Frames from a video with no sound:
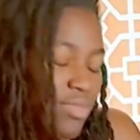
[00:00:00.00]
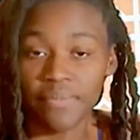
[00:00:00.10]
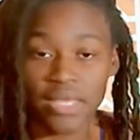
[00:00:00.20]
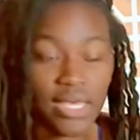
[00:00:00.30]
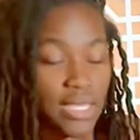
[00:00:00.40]

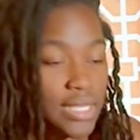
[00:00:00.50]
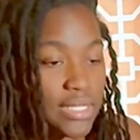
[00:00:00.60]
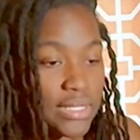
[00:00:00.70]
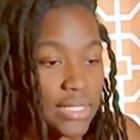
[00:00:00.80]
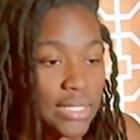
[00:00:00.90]

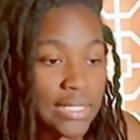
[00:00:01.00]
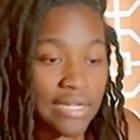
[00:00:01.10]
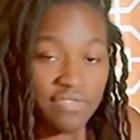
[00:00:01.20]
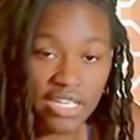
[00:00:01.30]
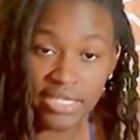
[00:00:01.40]
because
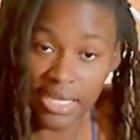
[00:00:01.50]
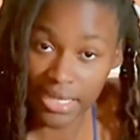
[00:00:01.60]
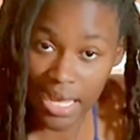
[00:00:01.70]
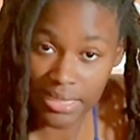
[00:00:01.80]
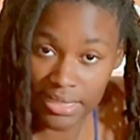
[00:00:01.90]
if this
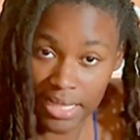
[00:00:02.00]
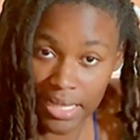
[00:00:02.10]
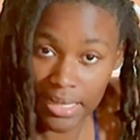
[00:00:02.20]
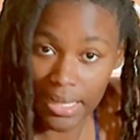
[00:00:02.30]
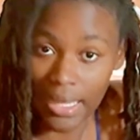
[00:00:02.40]
ain't at
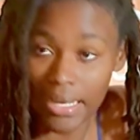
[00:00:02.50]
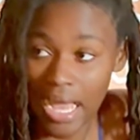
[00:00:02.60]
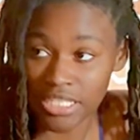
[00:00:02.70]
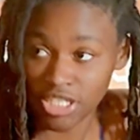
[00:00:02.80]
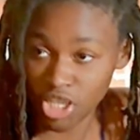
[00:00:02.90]
10 and
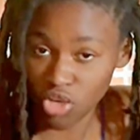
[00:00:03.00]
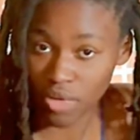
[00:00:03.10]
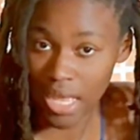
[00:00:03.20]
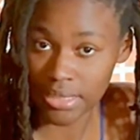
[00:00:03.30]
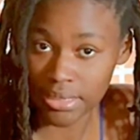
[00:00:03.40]
I still
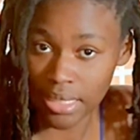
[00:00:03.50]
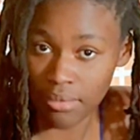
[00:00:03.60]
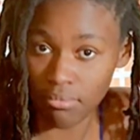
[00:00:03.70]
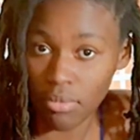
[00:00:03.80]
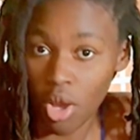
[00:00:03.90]
got
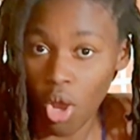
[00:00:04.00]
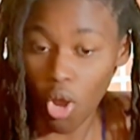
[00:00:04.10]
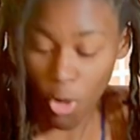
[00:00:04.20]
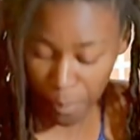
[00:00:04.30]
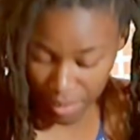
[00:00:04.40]
some
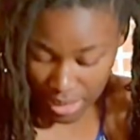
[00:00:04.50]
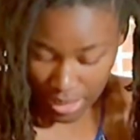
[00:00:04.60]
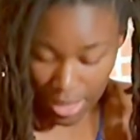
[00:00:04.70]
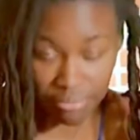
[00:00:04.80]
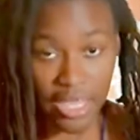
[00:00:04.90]

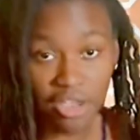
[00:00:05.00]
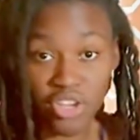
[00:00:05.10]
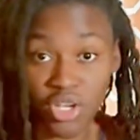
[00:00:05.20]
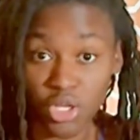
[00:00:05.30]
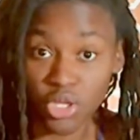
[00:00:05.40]
opening up down
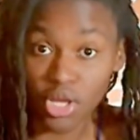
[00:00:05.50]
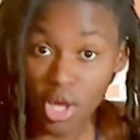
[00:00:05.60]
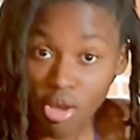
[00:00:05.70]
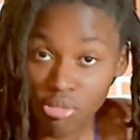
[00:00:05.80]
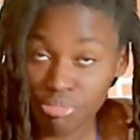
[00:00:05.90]
there to
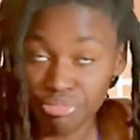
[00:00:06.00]
do,